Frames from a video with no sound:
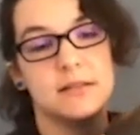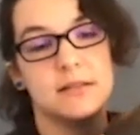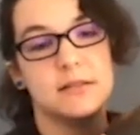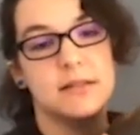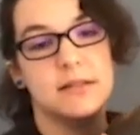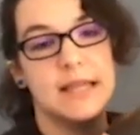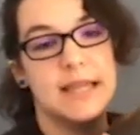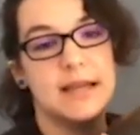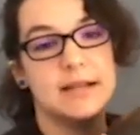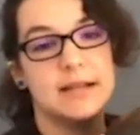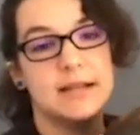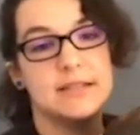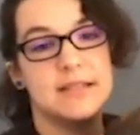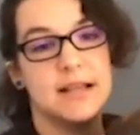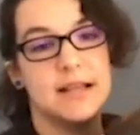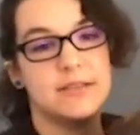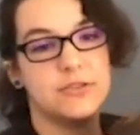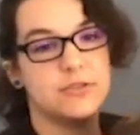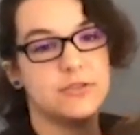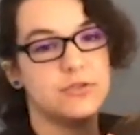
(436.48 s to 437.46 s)
land
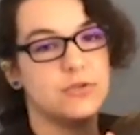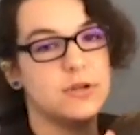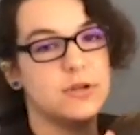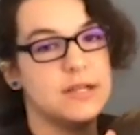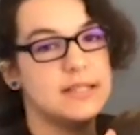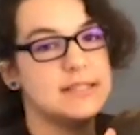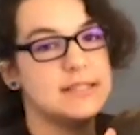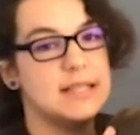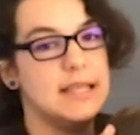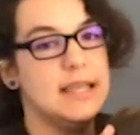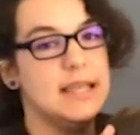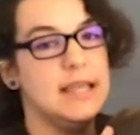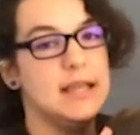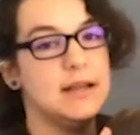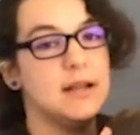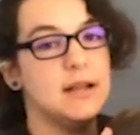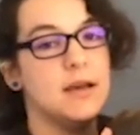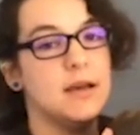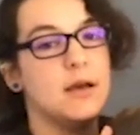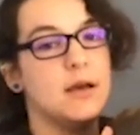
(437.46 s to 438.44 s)
desert tortoise
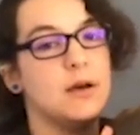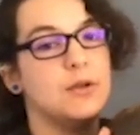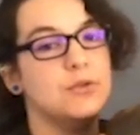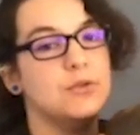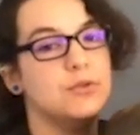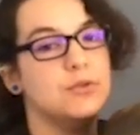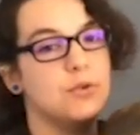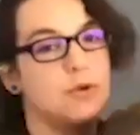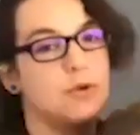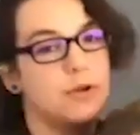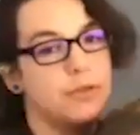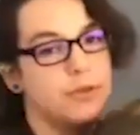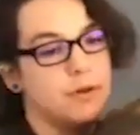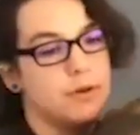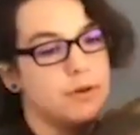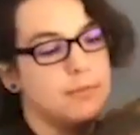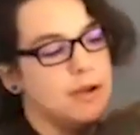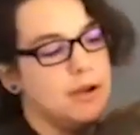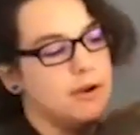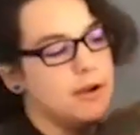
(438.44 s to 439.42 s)
in North
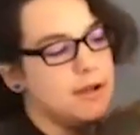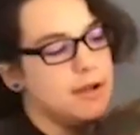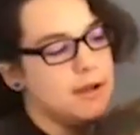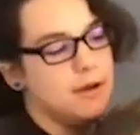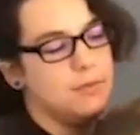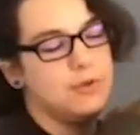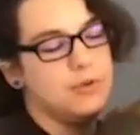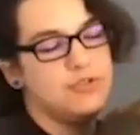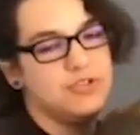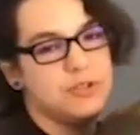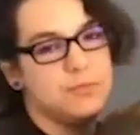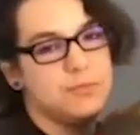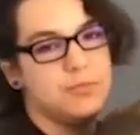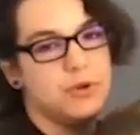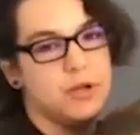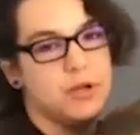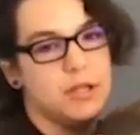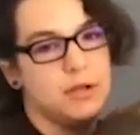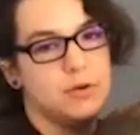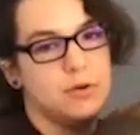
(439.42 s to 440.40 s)
America, which is
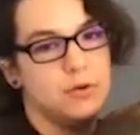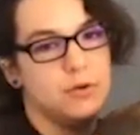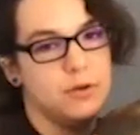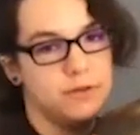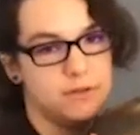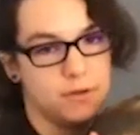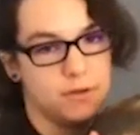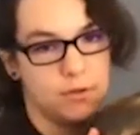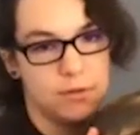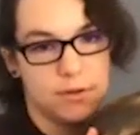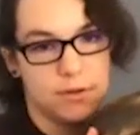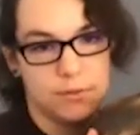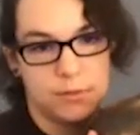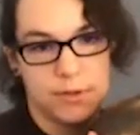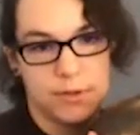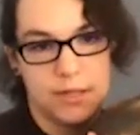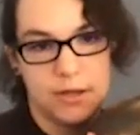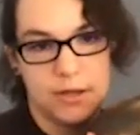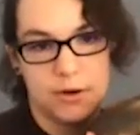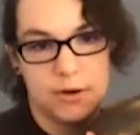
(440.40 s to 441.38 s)
pretty cool. So
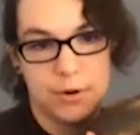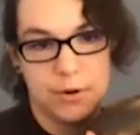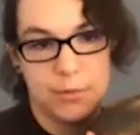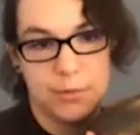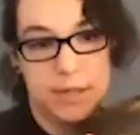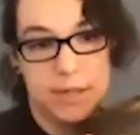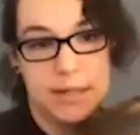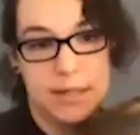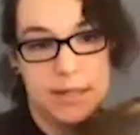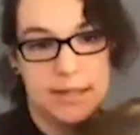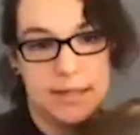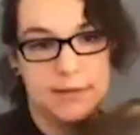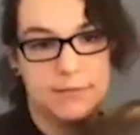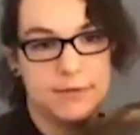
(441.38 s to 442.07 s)
here where we live,